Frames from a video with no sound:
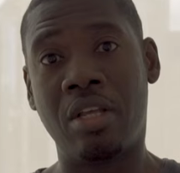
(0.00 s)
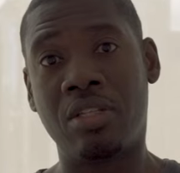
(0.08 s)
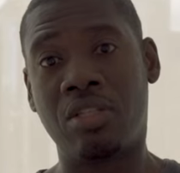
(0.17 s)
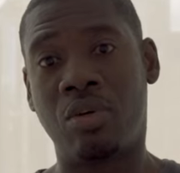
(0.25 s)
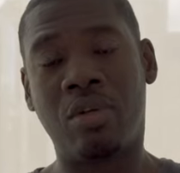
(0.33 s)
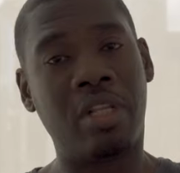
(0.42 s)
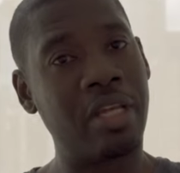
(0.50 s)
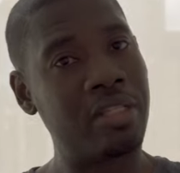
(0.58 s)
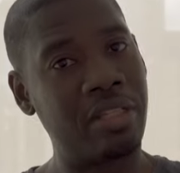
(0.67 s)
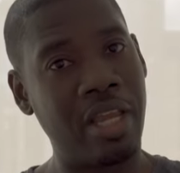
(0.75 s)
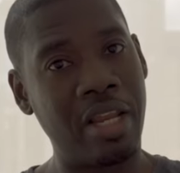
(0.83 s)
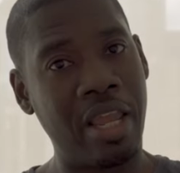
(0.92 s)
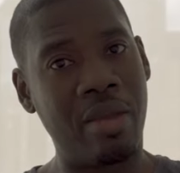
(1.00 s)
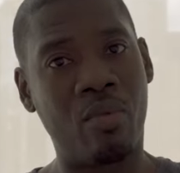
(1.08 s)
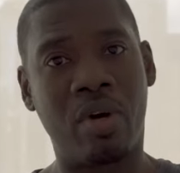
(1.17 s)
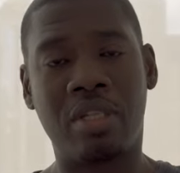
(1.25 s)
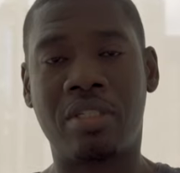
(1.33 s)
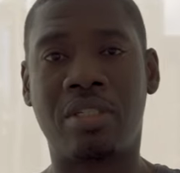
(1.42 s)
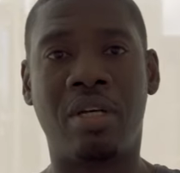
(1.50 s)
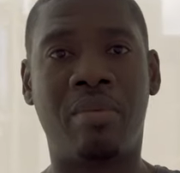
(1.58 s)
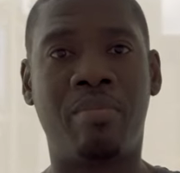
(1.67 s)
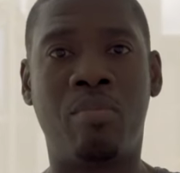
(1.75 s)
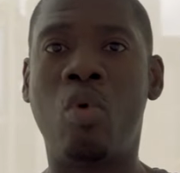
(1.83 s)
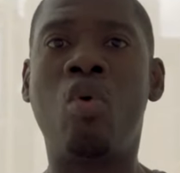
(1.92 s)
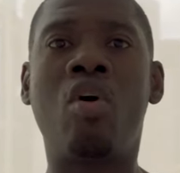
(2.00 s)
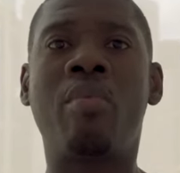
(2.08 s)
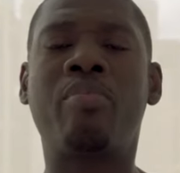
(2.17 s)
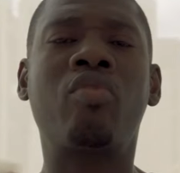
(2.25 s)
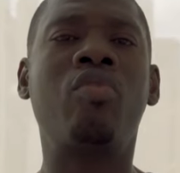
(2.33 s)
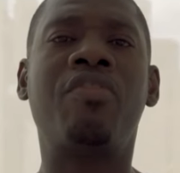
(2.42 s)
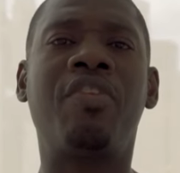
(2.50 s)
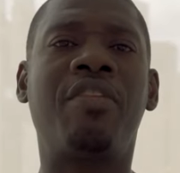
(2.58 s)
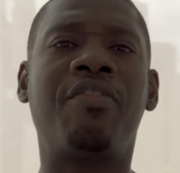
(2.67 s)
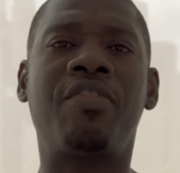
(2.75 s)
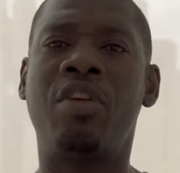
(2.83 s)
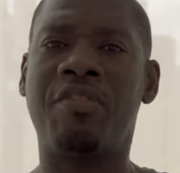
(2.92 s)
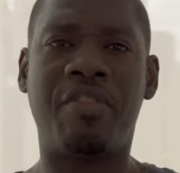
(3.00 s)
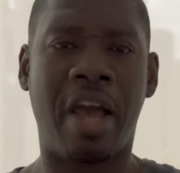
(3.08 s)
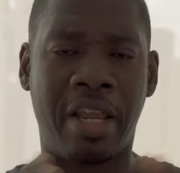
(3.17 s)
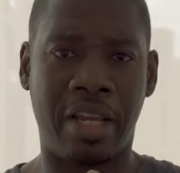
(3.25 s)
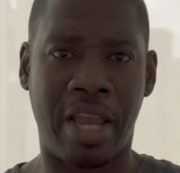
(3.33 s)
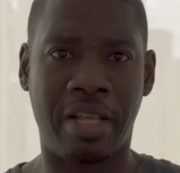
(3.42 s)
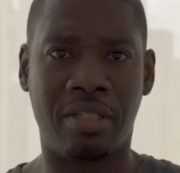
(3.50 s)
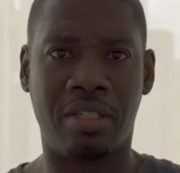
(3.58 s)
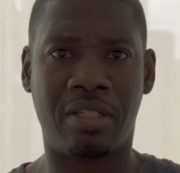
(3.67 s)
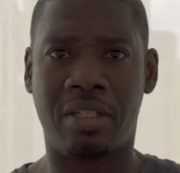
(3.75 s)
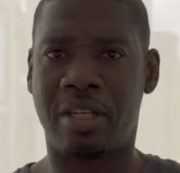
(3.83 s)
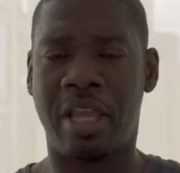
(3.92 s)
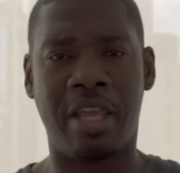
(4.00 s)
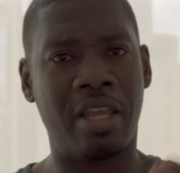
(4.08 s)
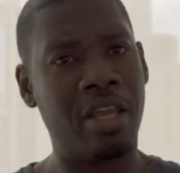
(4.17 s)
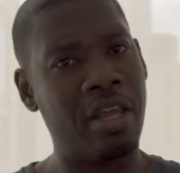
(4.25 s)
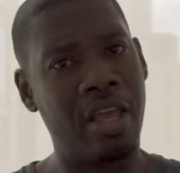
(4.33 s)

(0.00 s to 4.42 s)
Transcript: So let's say they want some more proof of your finances and they